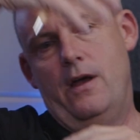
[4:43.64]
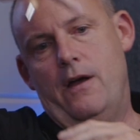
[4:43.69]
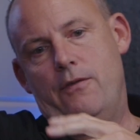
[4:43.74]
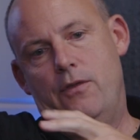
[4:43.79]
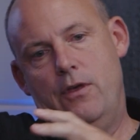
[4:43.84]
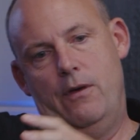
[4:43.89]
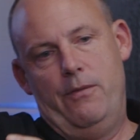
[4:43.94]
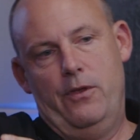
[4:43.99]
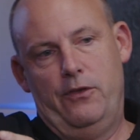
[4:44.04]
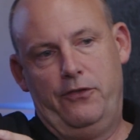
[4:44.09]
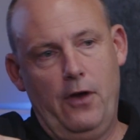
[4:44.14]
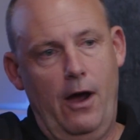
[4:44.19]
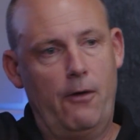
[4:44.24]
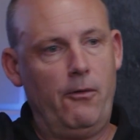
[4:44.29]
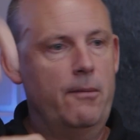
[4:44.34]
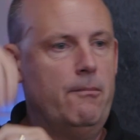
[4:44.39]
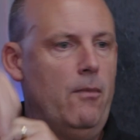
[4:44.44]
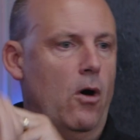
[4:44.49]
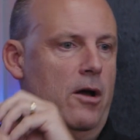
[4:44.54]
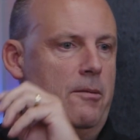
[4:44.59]
the
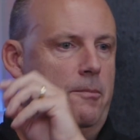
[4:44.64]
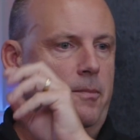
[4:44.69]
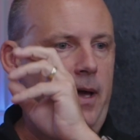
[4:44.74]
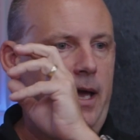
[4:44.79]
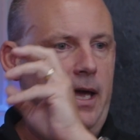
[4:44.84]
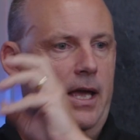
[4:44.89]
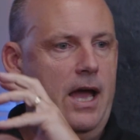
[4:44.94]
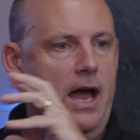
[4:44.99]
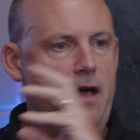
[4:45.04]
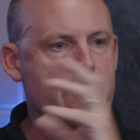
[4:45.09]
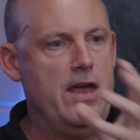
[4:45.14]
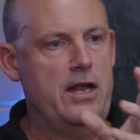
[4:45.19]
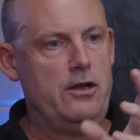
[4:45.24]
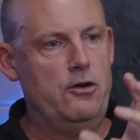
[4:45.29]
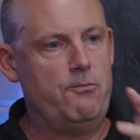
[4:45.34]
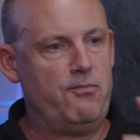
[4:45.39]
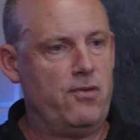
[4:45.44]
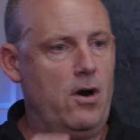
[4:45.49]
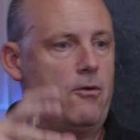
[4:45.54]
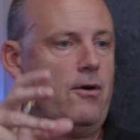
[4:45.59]
turret might be, and then
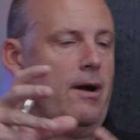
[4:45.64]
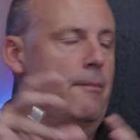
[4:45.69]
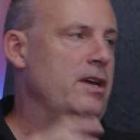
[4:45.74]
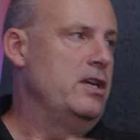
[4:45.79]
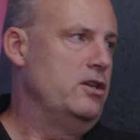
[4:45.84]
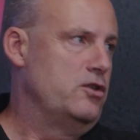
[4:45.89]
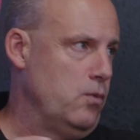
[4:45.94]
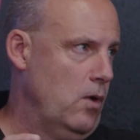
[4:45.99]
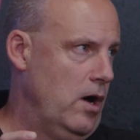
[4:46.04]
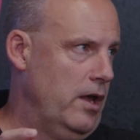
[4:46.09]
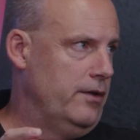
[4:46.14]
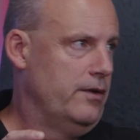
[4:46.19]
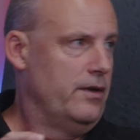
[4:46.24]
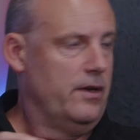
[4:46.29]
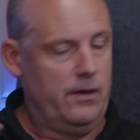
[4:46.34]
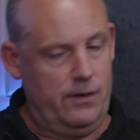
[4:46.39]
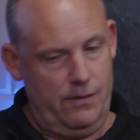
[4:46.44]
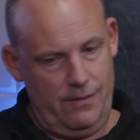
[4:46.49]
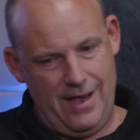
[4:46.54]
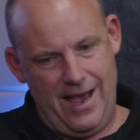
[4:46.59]
you program each one,
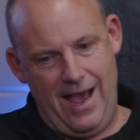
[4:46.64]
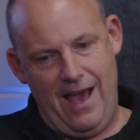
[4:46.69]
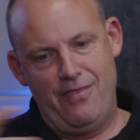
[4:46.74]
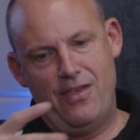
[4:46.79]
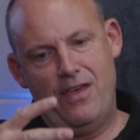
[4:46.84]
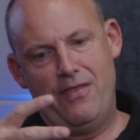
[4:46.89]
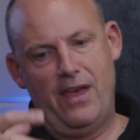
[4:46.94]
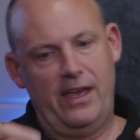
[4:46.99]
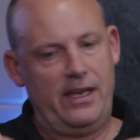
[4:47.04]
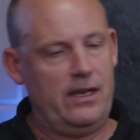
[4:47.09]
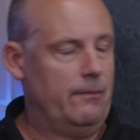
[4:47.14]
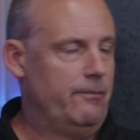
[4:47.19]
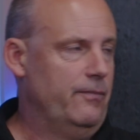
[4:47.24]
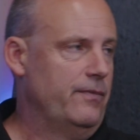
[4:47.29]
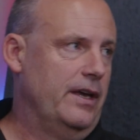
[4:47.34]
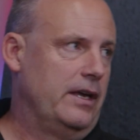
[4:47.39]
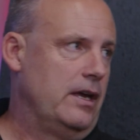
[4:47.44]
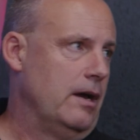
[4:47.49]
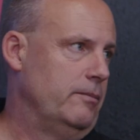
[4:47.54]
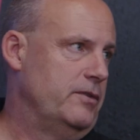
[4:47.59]
and then they come
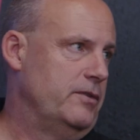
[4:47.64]
together.